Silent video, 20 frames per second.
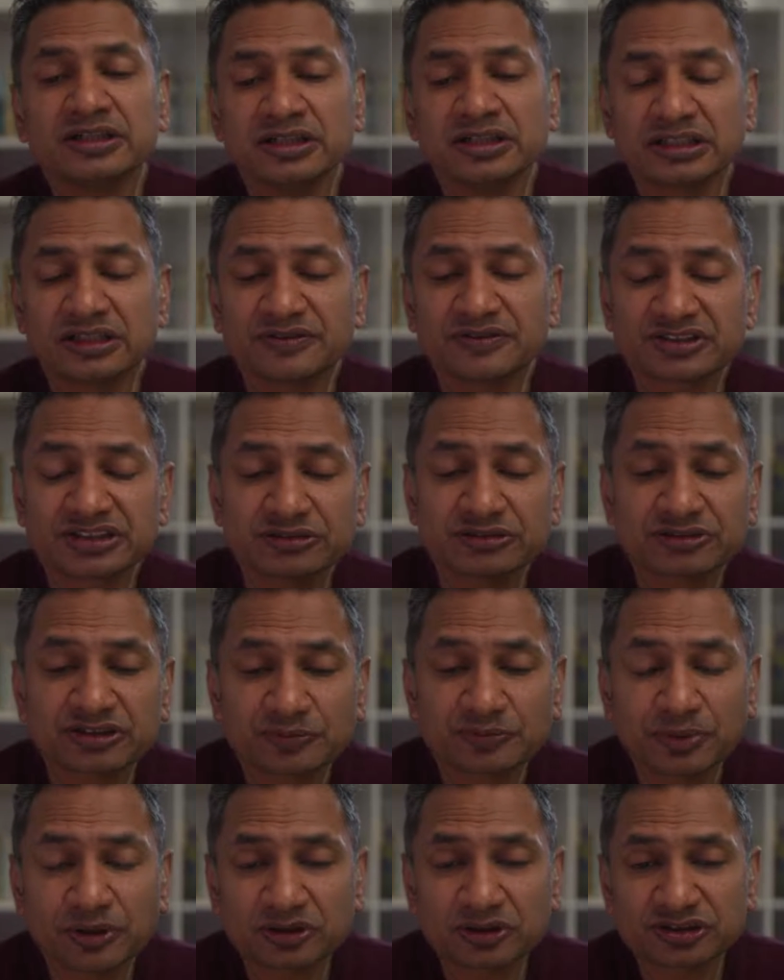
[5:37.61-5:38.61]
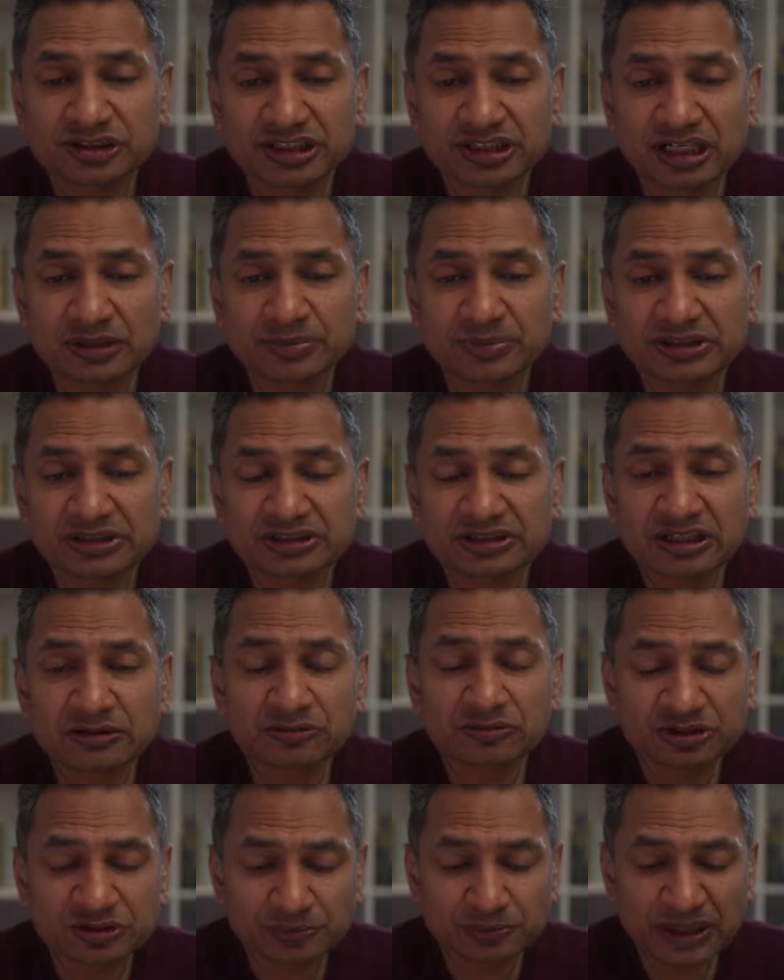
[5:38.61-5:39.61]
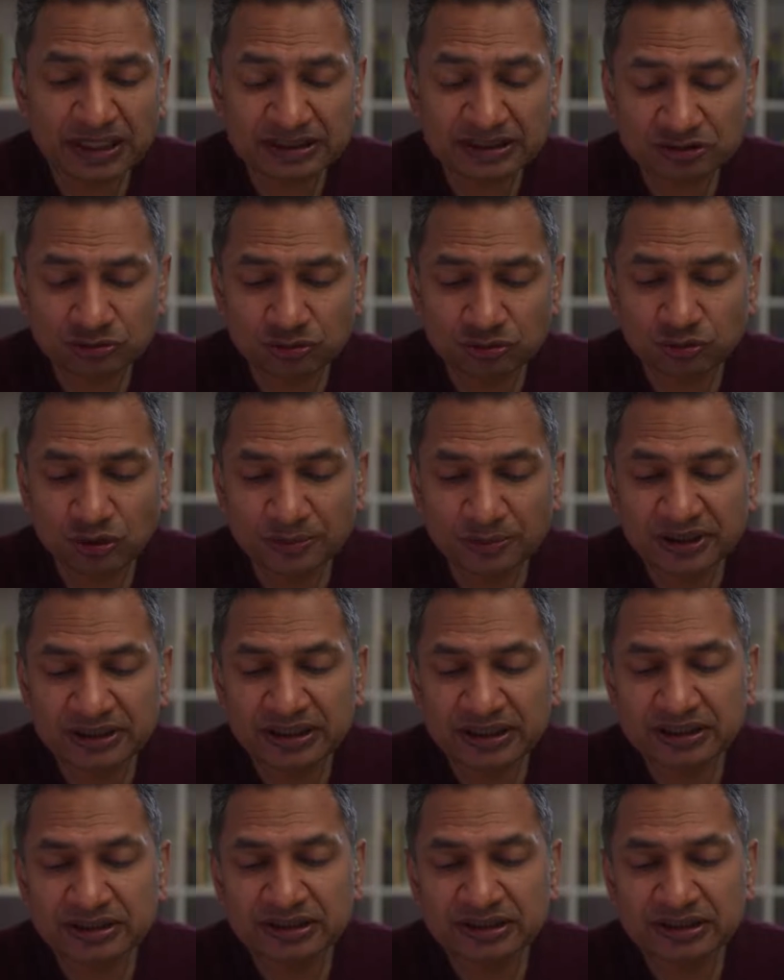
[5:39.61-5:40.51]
They have a series of porter cabins that was packed with women,